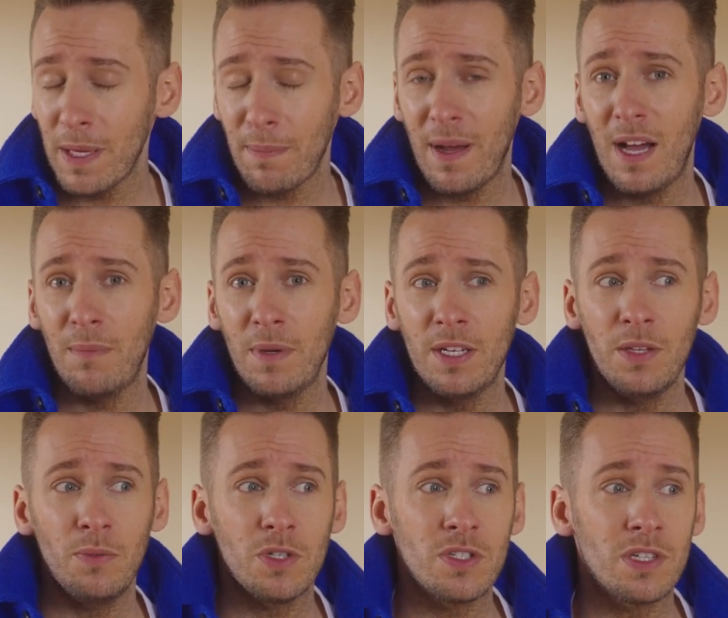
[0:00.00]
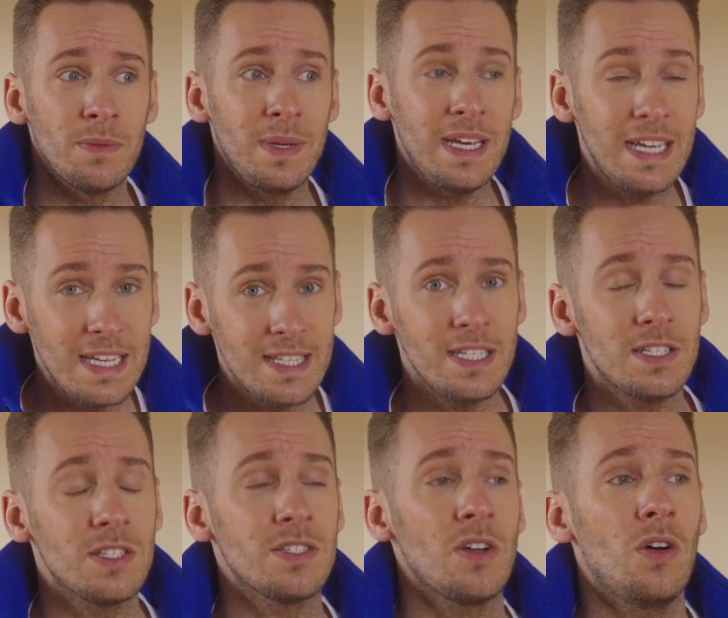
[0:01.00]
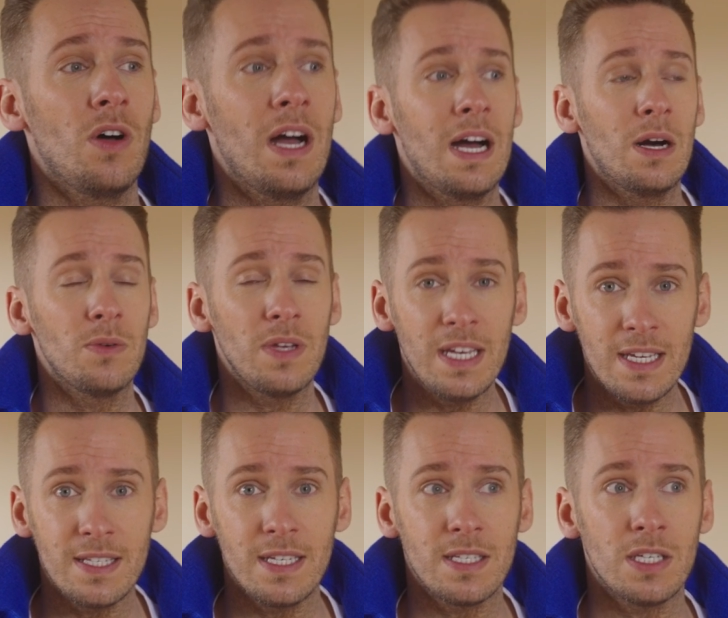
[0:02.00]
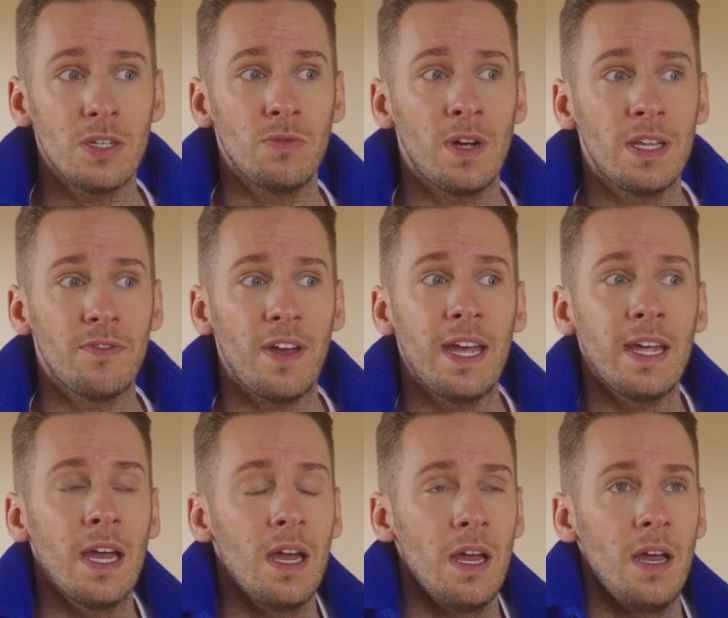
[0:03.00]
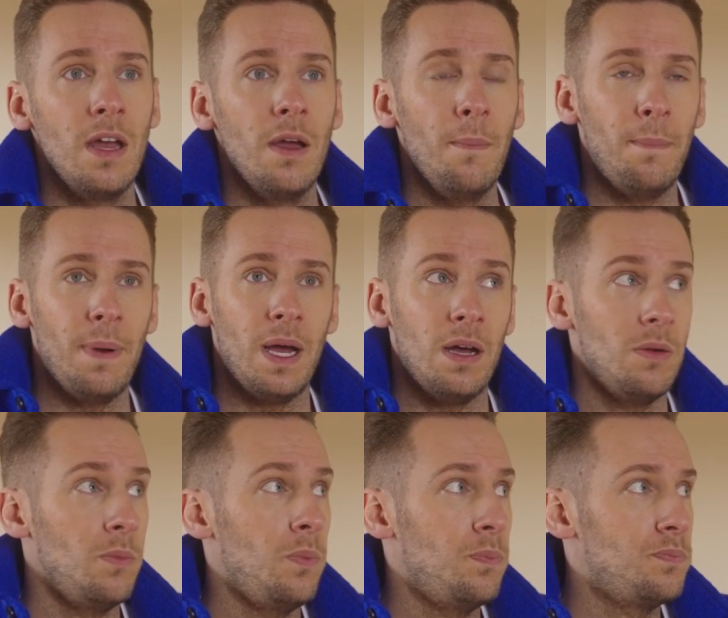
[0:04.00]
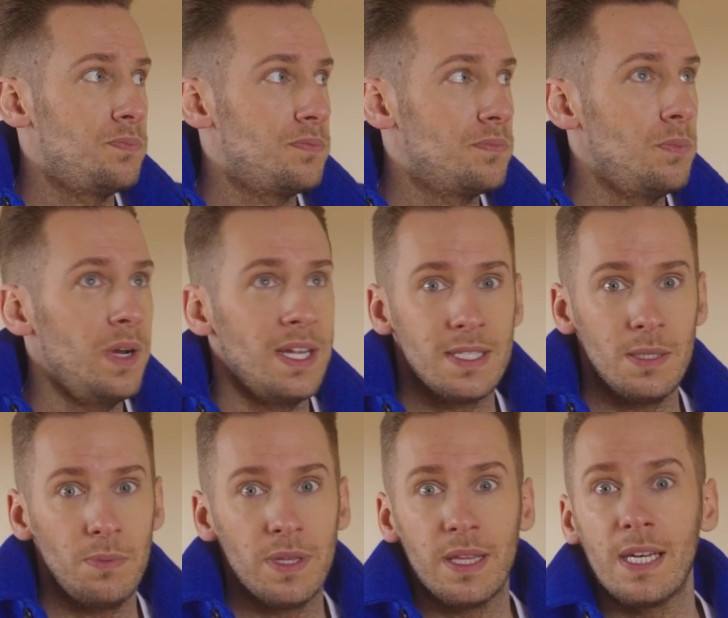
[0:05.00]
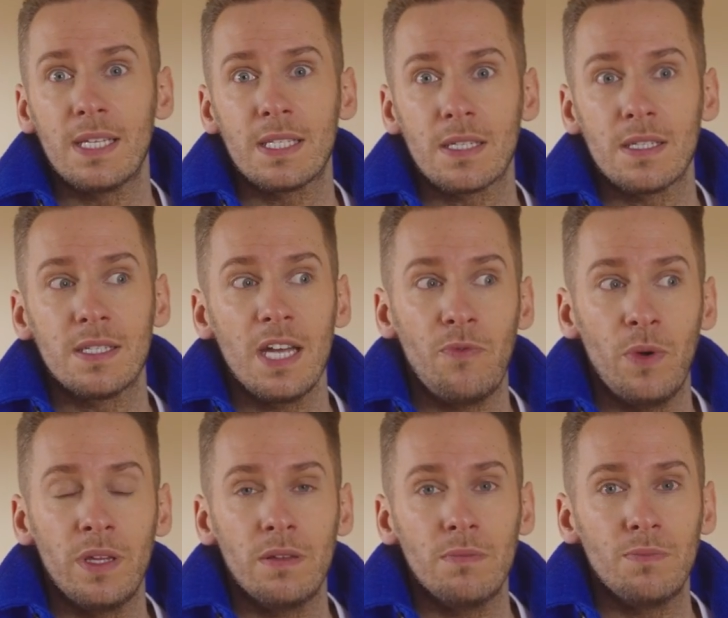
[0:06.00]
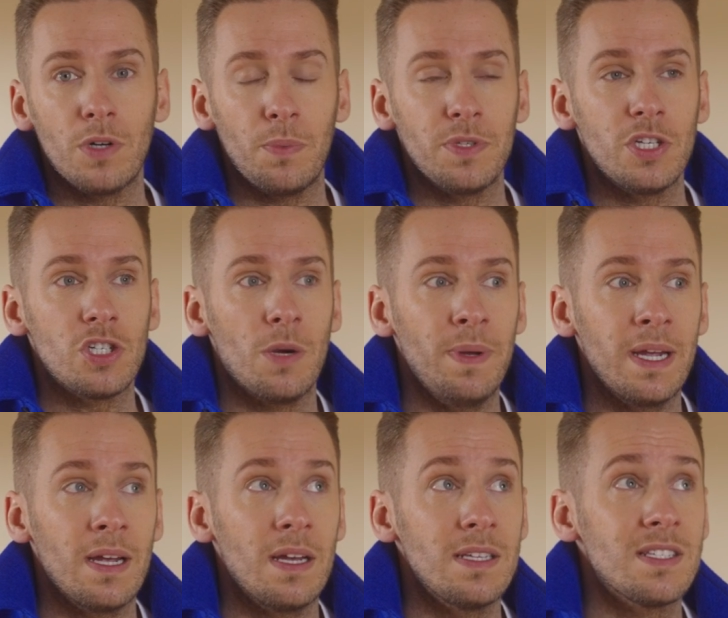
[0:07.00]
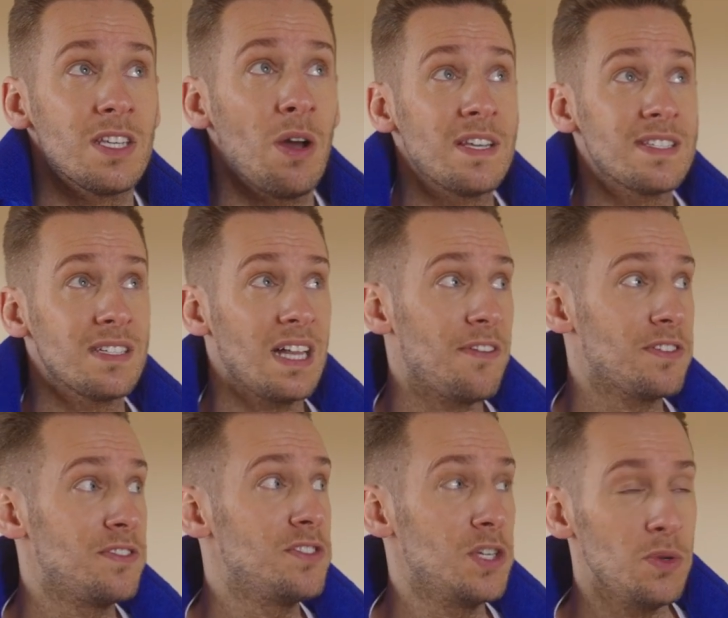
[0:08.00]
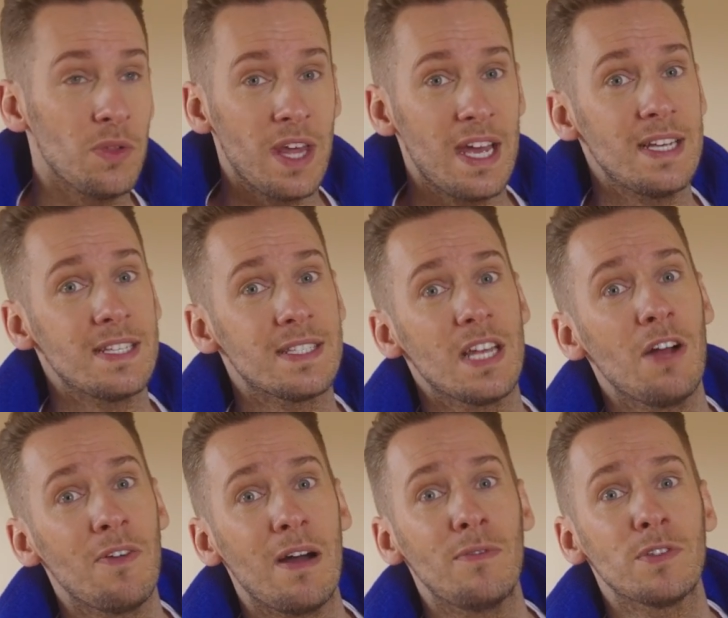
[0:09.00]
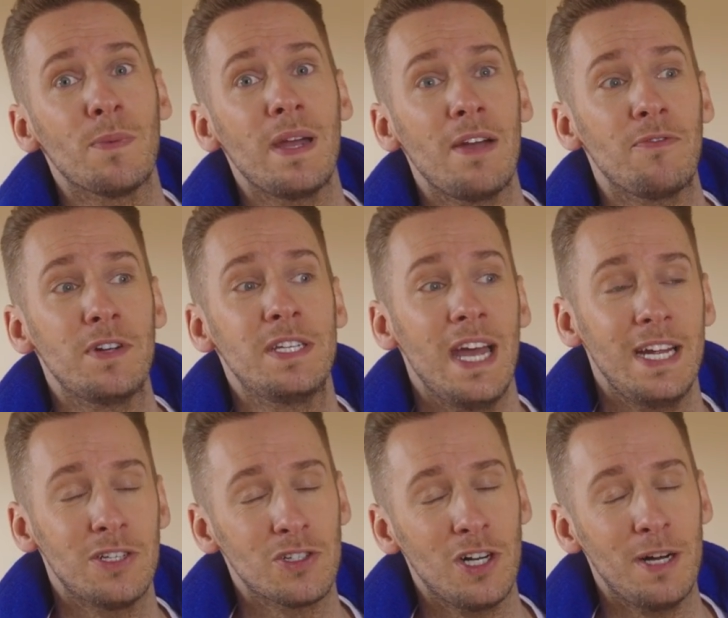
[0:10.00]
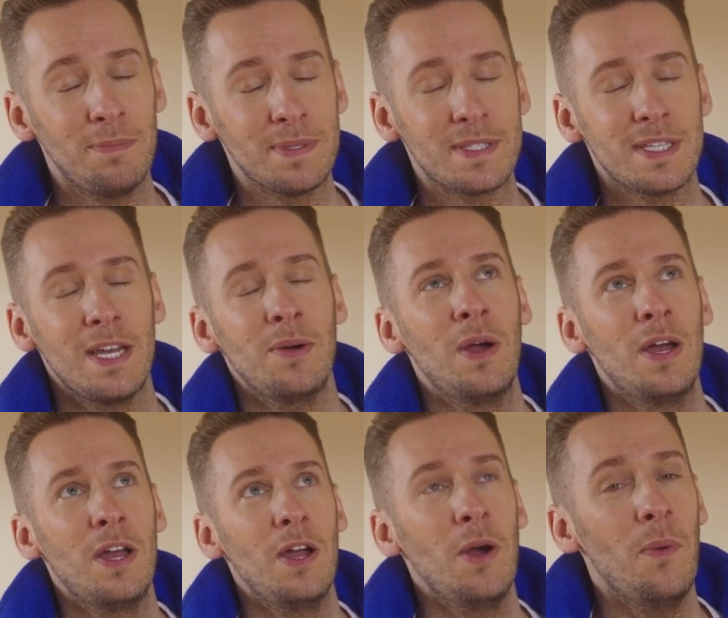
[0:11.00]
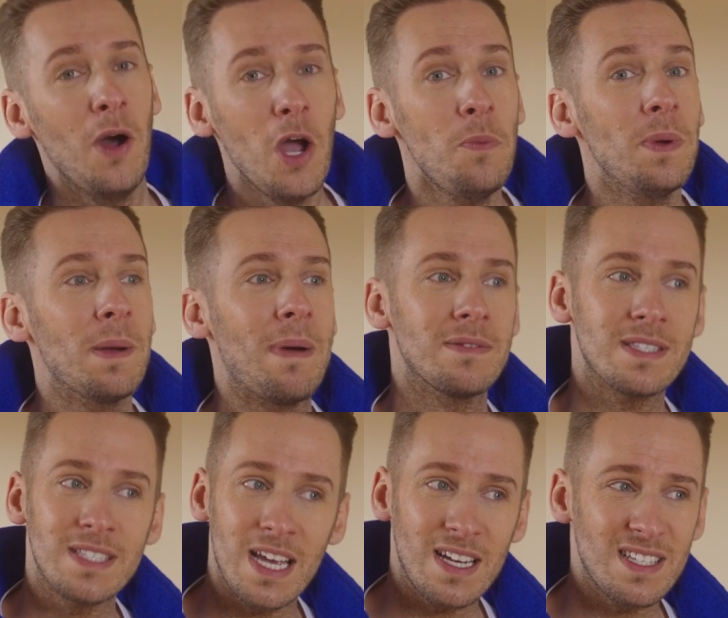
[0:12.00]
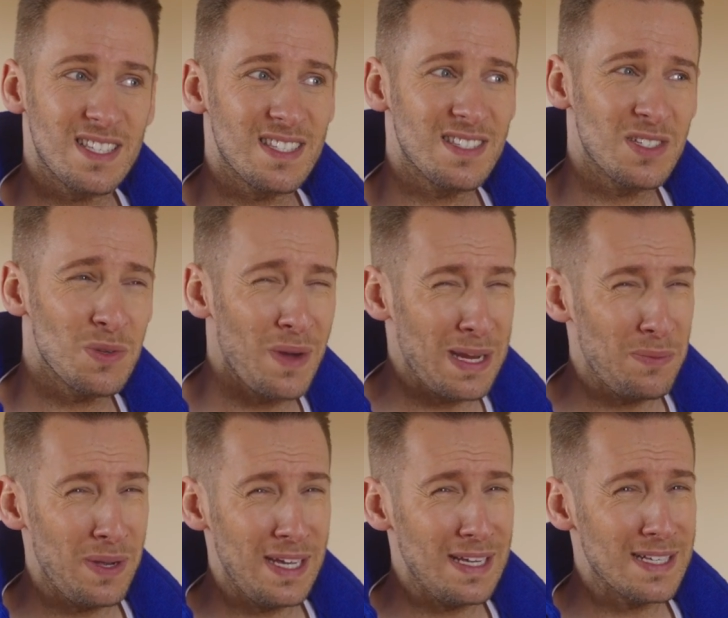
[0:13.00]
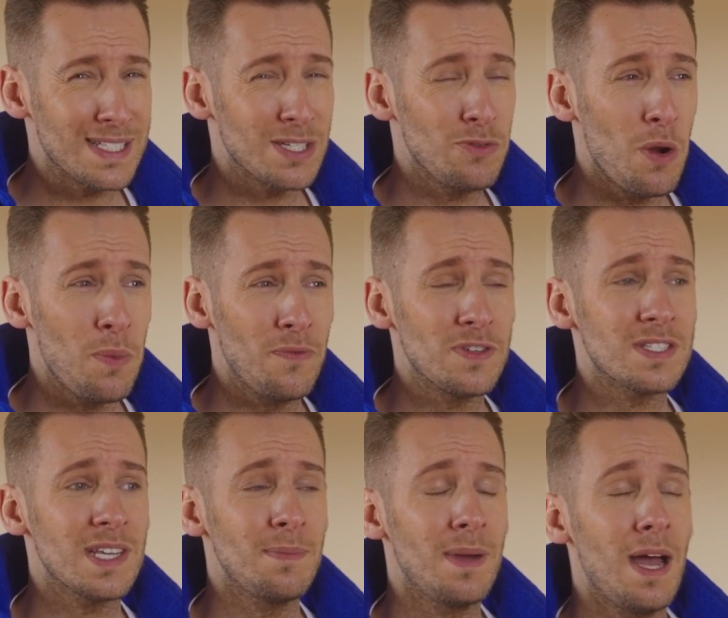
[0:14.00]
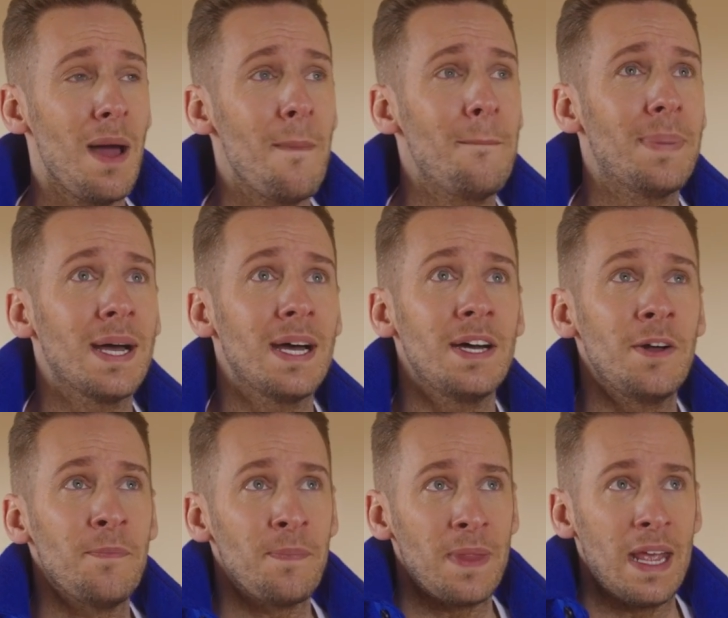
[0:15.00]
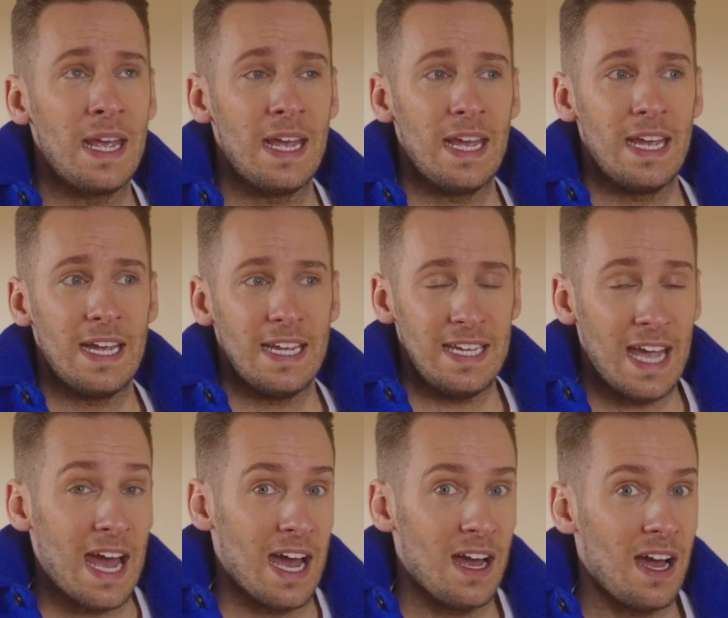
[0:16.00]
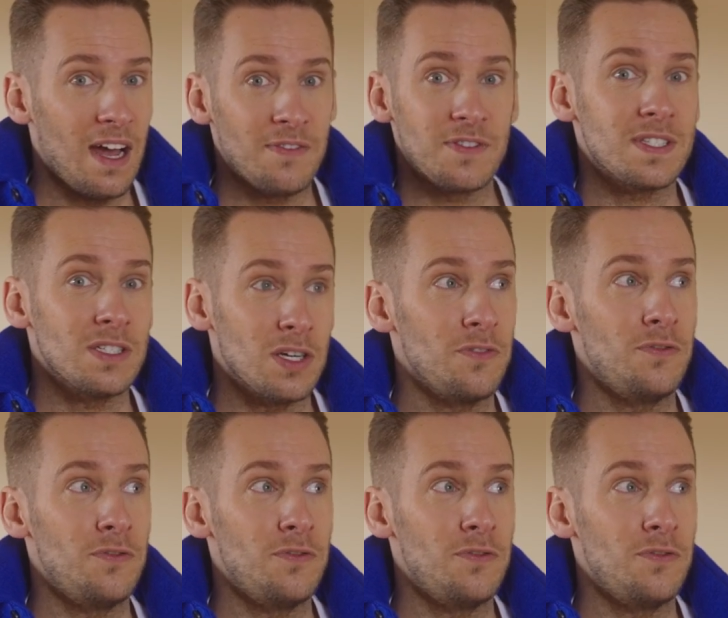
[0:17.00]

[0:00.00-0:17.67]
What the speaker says: apartment, which is going to be easy to sort out, easy to renovate, but we ended up with this because Dave went property shopping. So I still have to do this around my everyday job. So we're hoping about 6 to 8 weeks we're open for summer, but yeah, I've still got a